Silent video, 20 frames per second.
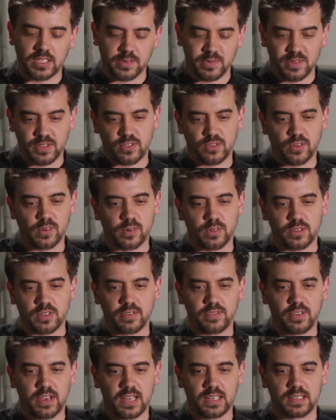some of the struggles I've
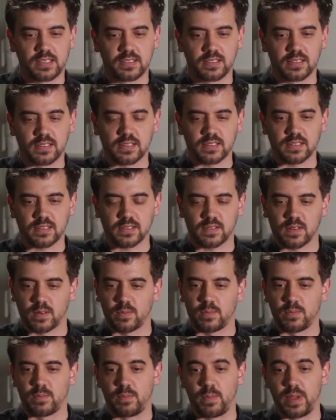had
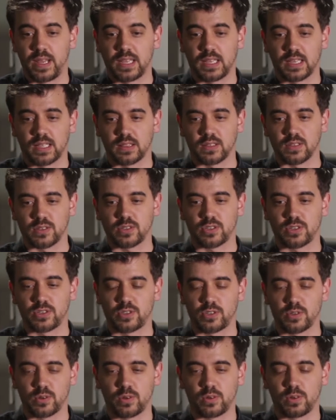making this
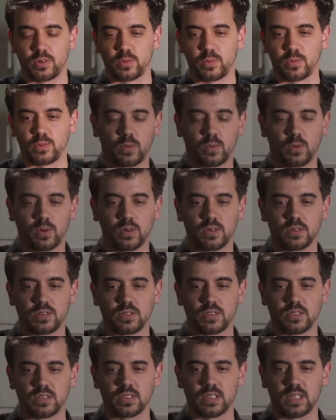short
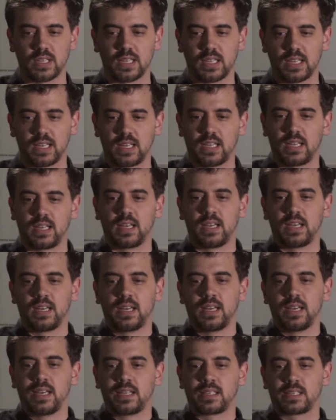was
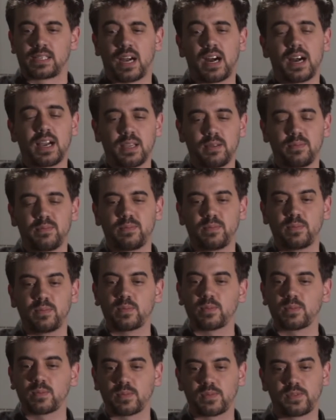time
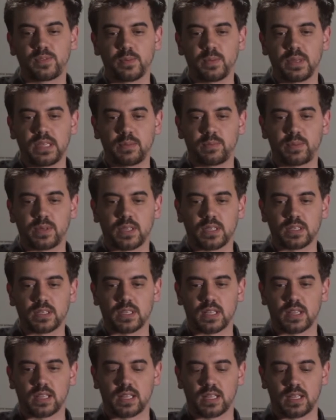for me, because I
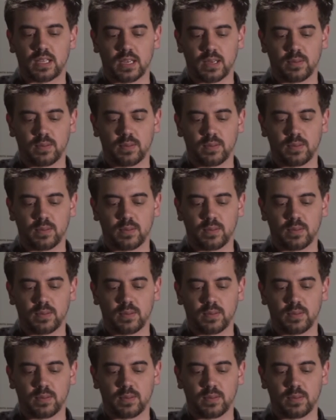think